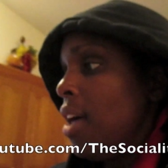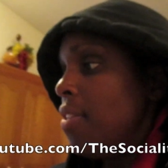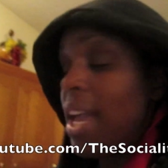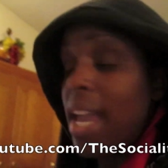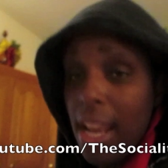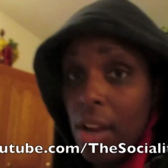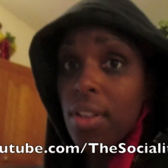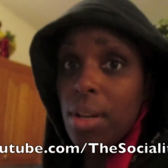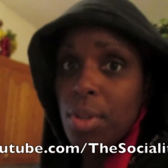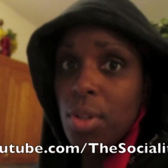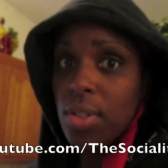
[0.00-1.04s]
The hair that
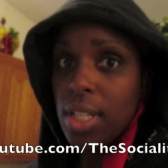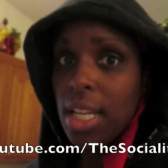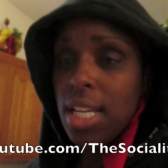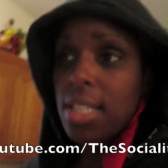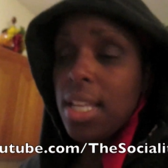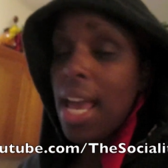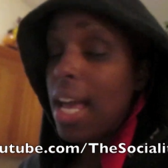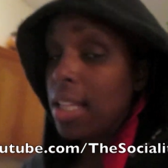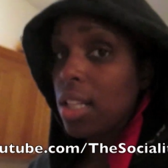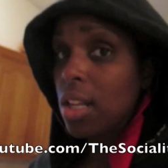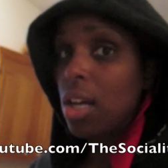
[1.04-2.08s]
I'm using is
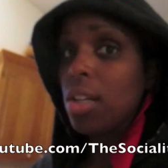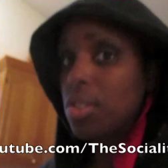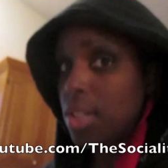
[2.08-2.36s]
hella long,